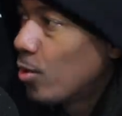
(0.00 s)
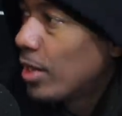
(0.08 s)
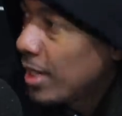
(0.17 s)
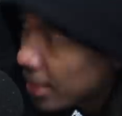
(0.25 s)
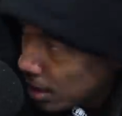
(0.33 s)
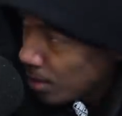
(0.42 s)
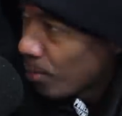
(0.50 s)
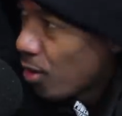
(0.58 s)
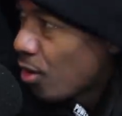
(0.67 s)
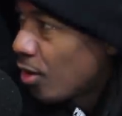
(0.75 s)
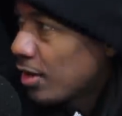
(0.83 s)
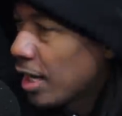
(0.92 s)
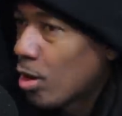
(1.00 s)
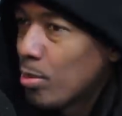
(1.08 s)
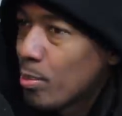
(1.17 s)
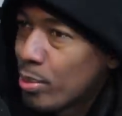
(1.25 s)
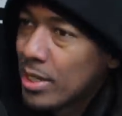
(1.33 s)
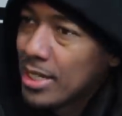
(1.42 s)
when it come on, they gonna
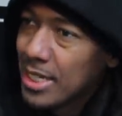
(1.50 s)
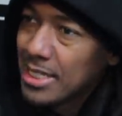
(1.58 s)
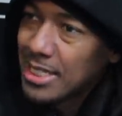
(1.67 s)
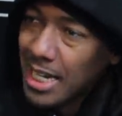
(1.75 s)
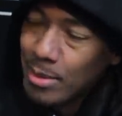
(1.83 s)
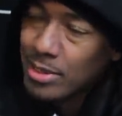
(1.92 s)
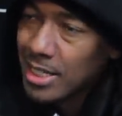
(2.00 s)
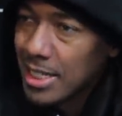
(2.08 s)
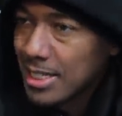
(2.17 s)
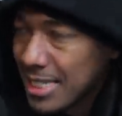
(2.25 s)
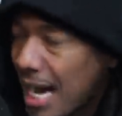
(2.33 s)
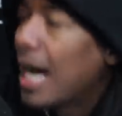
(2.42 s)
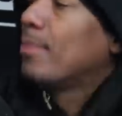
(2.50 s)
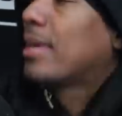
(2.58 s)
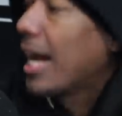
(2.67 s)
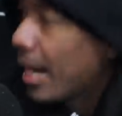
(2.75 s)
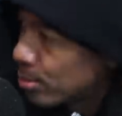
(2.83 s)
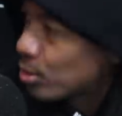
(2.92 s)
be putting this type shit in time
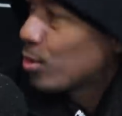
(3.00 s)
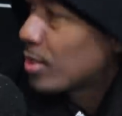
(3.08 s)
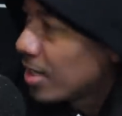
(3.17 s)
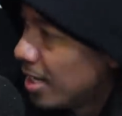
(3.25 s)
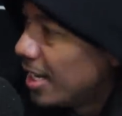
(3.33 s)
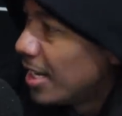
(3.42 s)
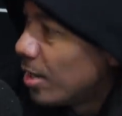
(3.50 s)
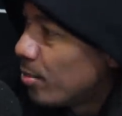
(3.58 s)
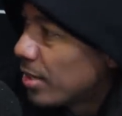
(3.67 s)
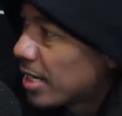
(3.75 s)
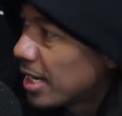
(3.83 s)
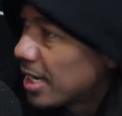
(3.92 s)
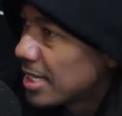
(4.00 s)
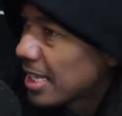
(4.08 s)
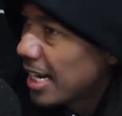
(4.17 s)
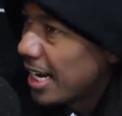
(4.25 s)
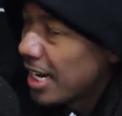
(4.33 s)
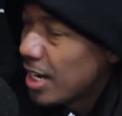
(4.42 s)
capsules. Exactly. Because
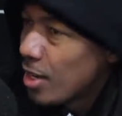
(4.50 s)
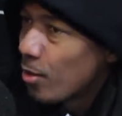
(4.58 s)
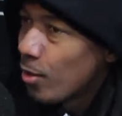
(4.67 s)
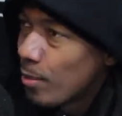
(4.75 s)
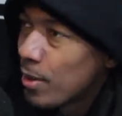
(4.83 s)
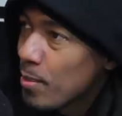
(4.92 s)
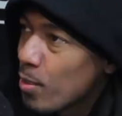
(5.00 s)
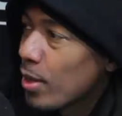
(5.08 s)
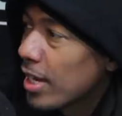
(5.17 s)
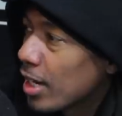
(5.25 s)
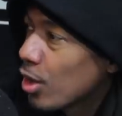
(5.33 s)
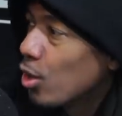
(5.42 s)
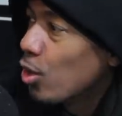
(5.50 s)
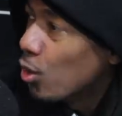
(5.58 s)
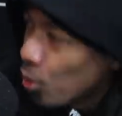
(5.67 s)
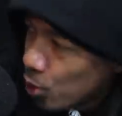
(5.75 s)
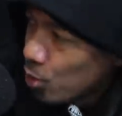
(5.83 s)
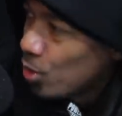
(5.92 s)
like when people hear
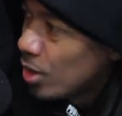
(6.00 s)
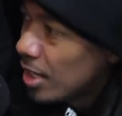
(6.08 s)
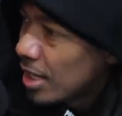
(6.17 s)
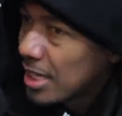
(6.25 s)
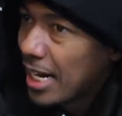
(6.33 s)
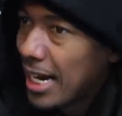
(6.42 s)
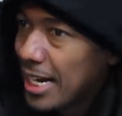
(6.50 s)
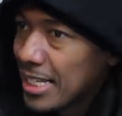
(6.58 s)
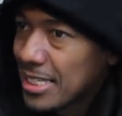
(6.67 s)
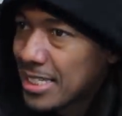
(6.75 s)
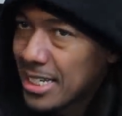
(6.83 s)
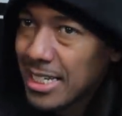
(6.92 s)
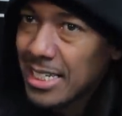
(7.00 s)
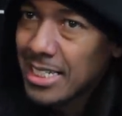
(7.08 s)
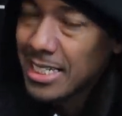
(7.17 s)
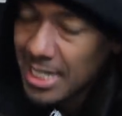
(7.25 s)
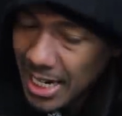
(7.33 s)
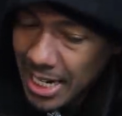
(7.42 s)
ooh, like to
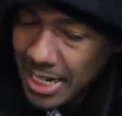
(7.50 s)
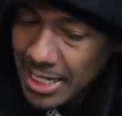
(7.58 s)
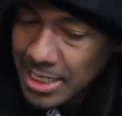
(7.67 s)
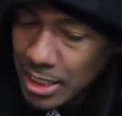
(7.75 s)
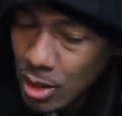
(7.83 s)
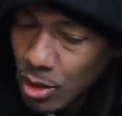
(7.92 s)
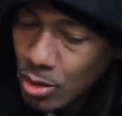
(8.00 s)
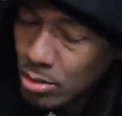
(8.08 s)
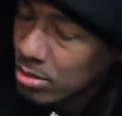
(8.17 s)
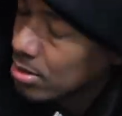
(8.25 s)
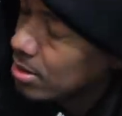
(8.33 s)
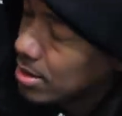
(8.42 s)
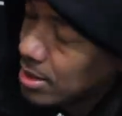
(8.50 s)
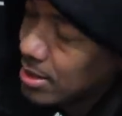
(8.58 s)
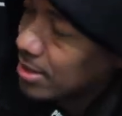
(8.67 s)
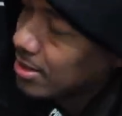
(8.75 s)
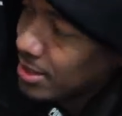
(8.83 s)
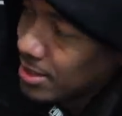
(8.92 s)
this day, it's still
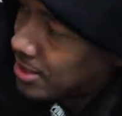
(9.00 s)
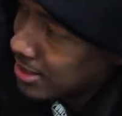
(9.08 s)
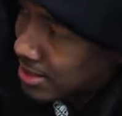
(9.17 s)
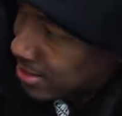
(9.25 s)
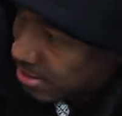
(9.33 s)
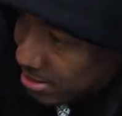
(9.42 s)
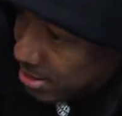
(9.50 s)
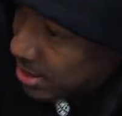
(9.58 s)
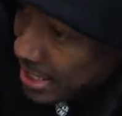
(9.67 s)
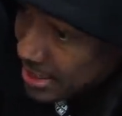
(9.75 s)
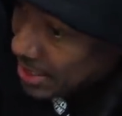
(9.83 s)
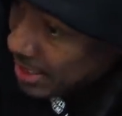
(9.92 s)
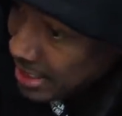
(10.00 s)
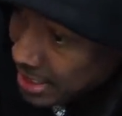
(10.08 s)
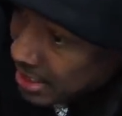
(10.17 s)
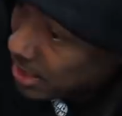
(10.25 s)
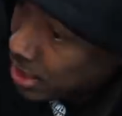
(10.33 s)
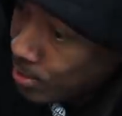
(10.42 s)
it just sets any
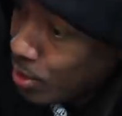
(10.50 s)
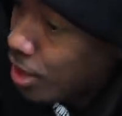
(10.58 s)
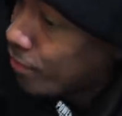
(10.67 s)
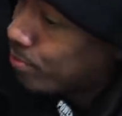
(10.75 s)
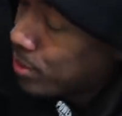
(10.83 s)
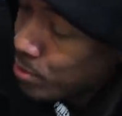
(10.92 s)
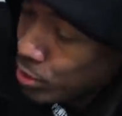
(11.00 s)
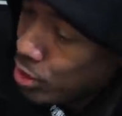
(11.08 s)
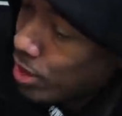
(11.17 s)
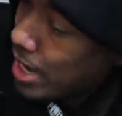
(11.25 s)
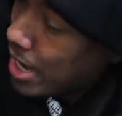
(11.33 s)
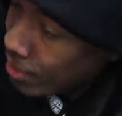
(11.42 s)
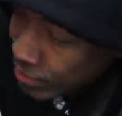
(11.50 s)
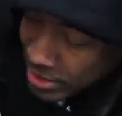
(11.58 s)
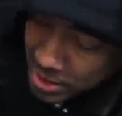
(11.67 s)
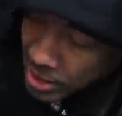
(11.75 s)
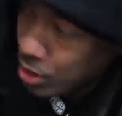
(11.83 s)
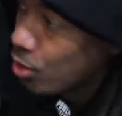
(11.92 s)
club off. People know every
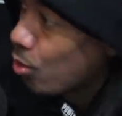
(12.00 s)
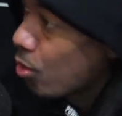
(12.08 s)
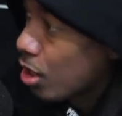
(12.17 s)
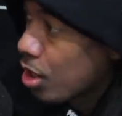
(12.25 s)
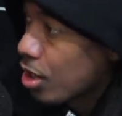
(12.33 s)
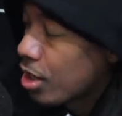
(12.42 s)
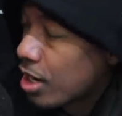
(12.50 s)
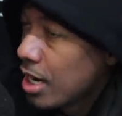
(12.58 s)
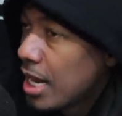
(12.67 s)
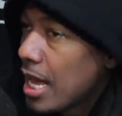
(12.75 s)
way, single word.